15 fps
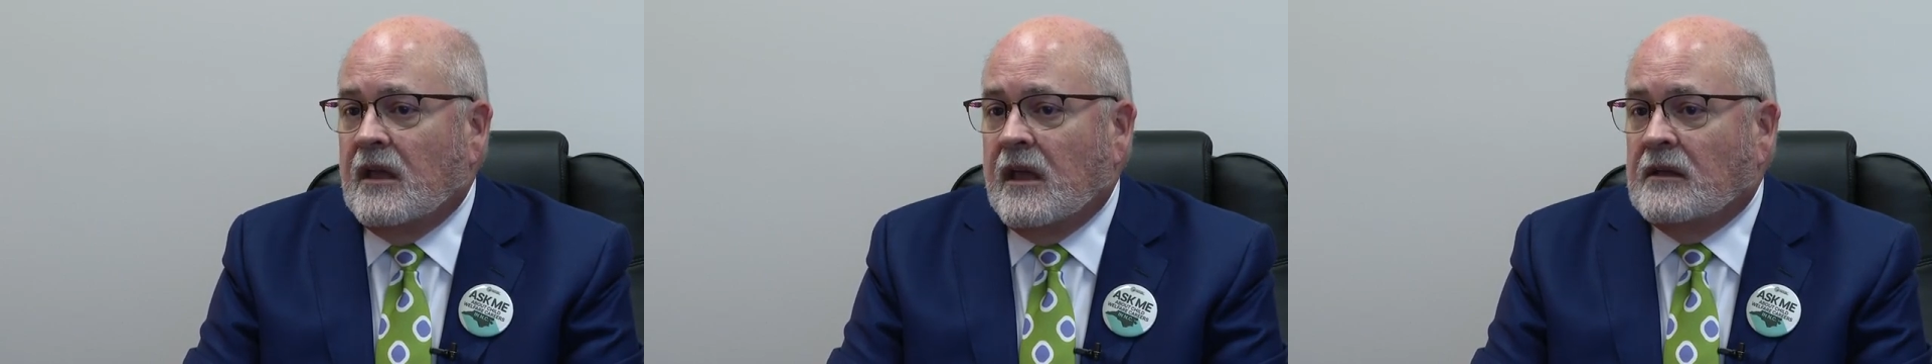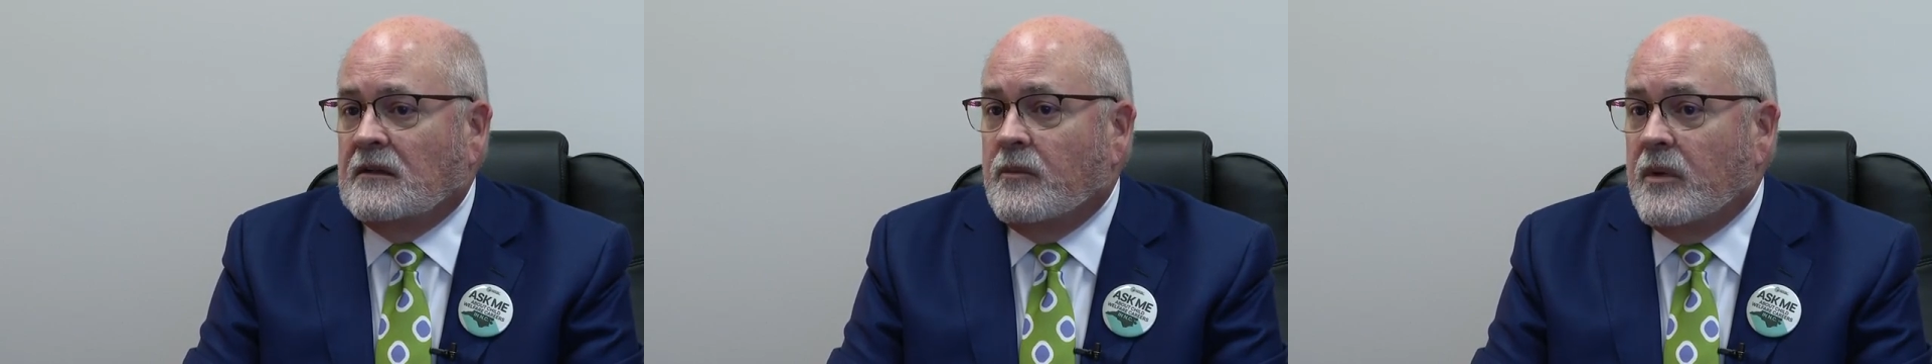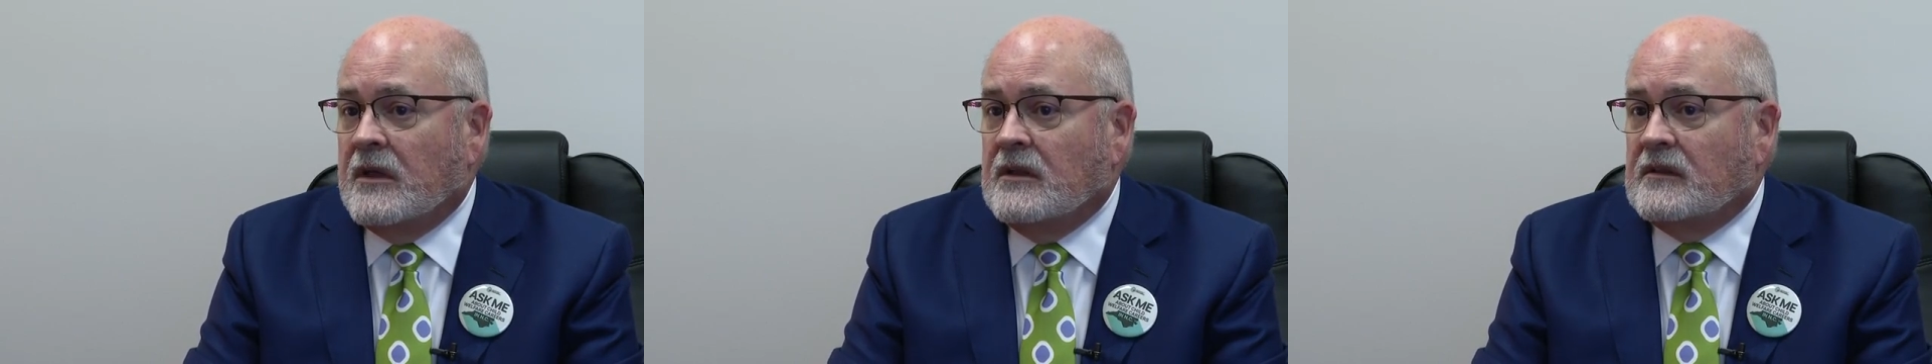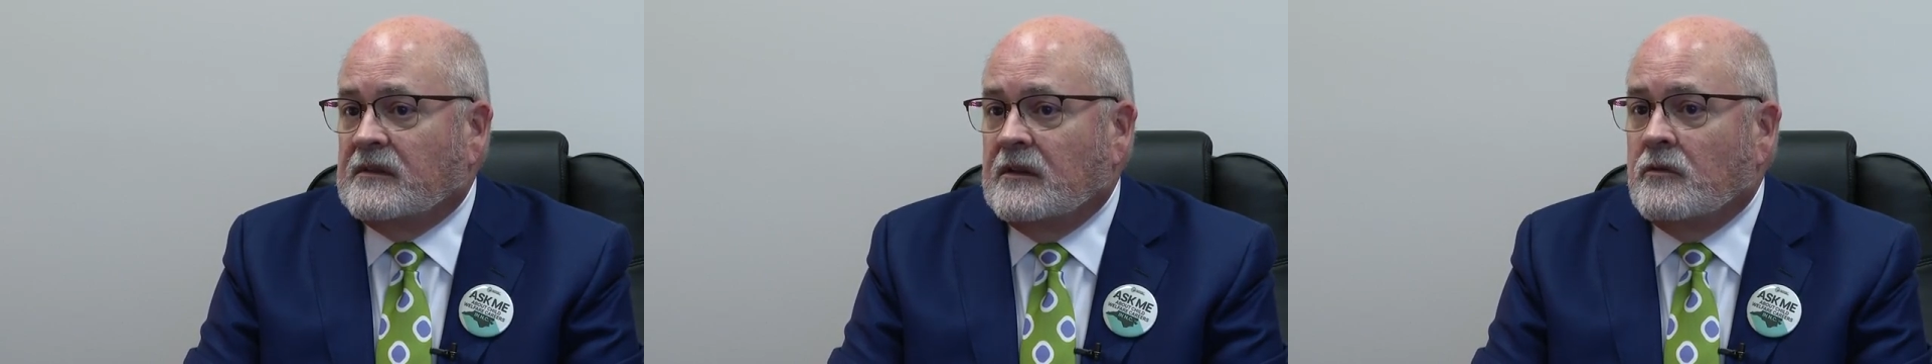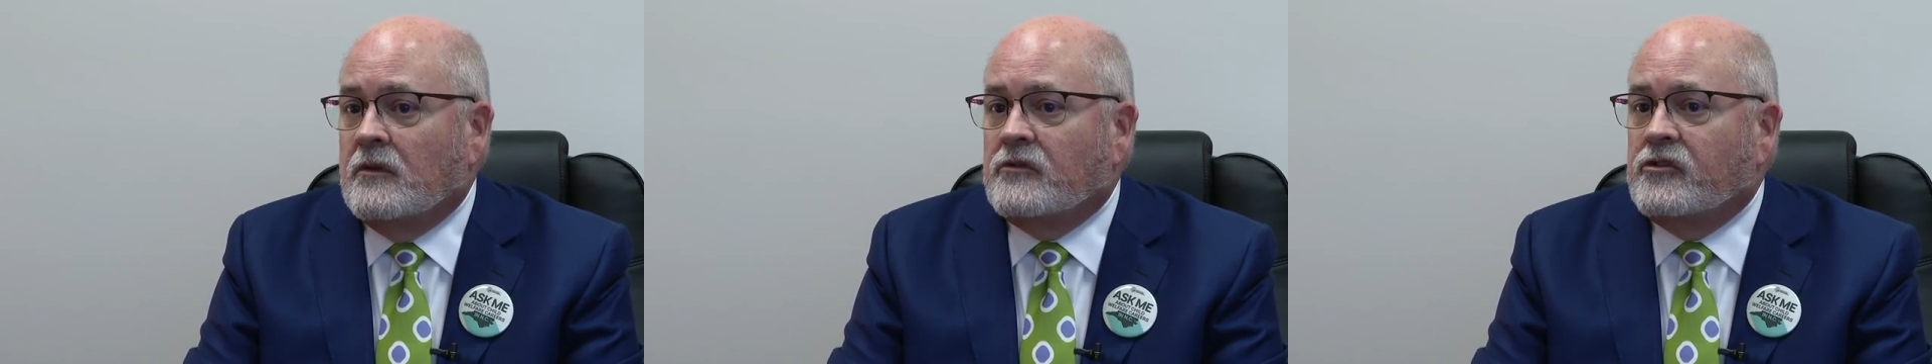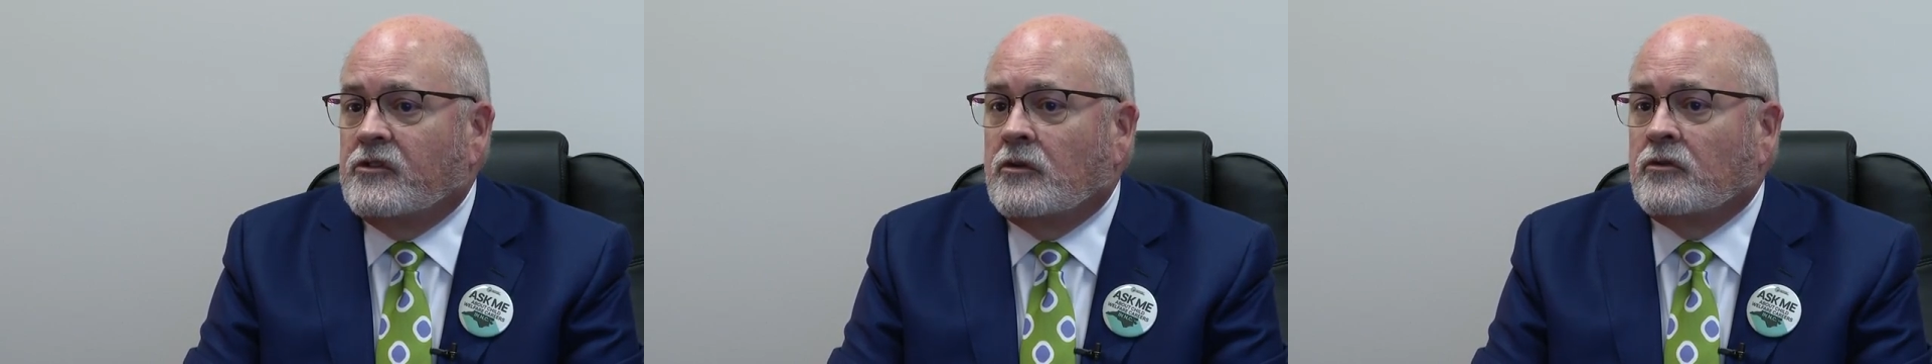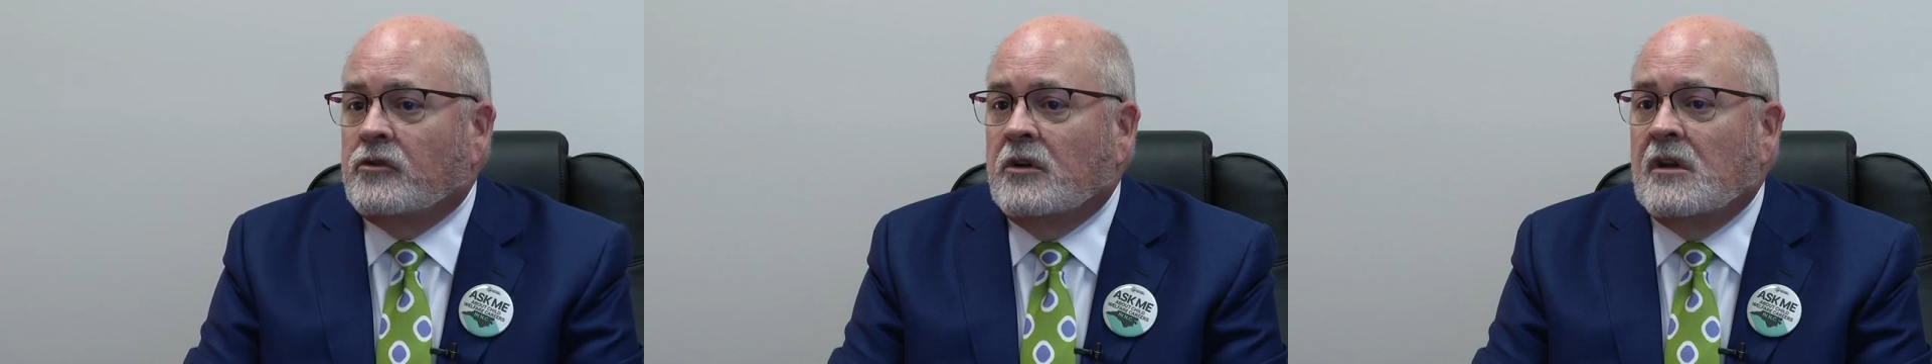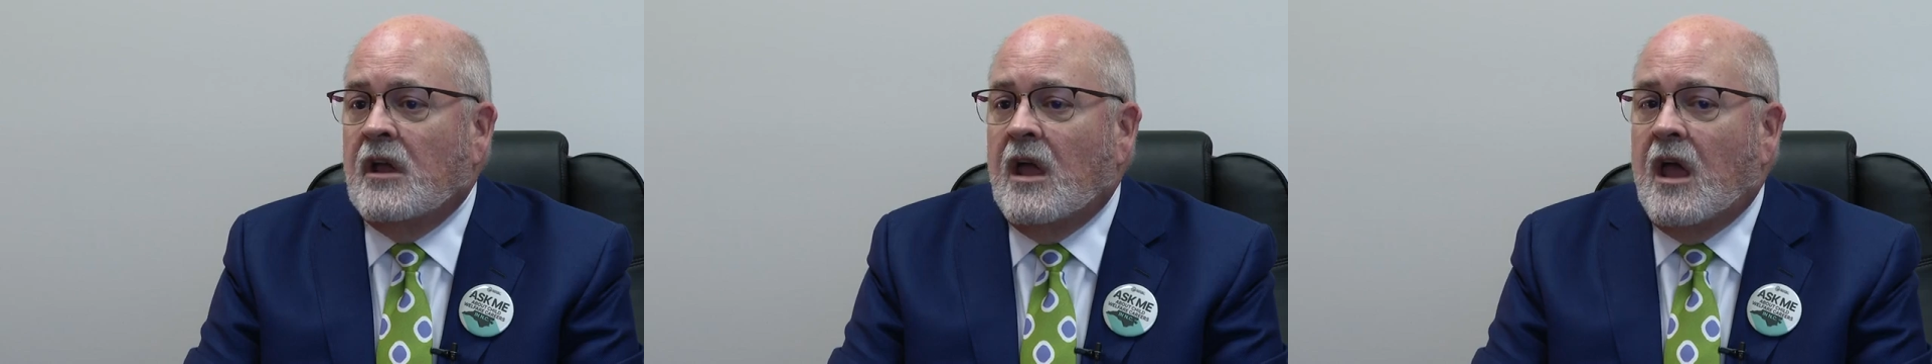and dependency with
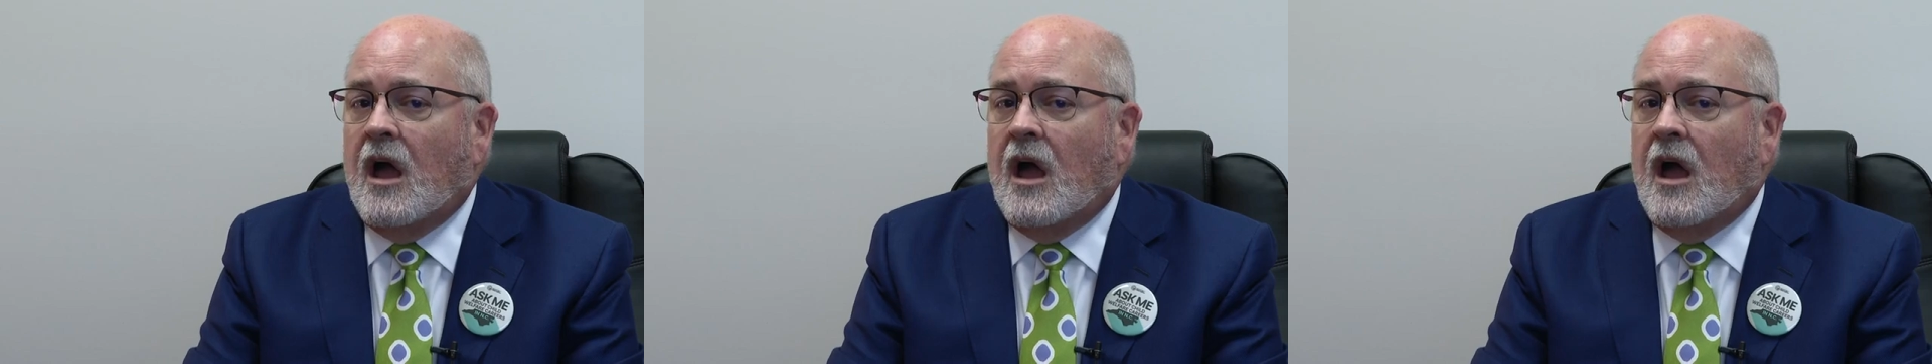children.